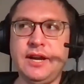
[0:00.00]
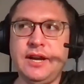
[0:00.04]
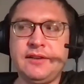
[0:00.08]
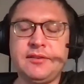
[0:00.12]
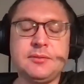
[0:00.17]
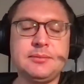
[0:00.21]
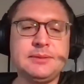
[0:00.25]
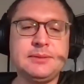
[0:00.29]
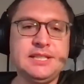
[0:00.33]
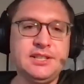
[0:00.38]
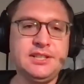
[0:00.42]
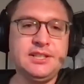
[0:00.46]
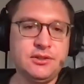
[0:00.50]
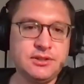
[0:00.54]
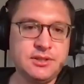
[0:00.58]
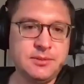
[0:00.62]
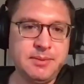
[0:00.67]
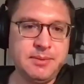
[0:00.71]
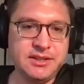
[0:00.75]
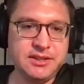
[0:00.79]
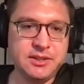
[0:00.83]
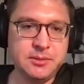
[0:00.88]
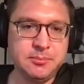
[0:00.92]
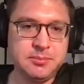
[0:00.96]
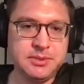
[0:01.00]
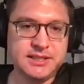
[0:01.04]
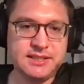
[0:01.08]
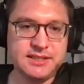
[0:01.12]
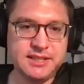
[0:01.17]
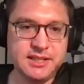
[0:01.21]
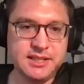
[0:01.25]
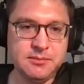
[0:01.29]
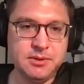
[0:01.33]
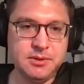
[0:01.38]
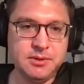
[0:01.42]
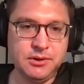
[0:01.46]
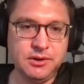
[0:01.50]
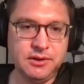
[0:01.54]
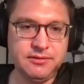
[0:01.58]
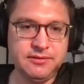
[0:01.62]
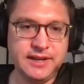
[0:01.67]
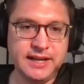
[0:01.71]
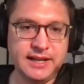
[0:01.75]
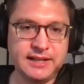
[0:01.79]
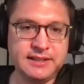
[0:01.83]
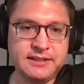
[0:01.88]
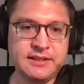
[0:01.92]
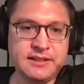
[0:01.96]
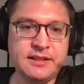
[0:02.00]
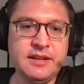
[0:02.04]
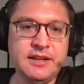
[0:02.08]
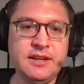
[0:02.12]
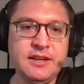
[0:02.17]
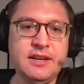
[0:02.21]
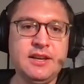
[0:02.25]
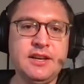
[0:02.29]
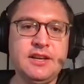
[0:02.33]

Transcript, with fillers: everybody knows about the placebo effect.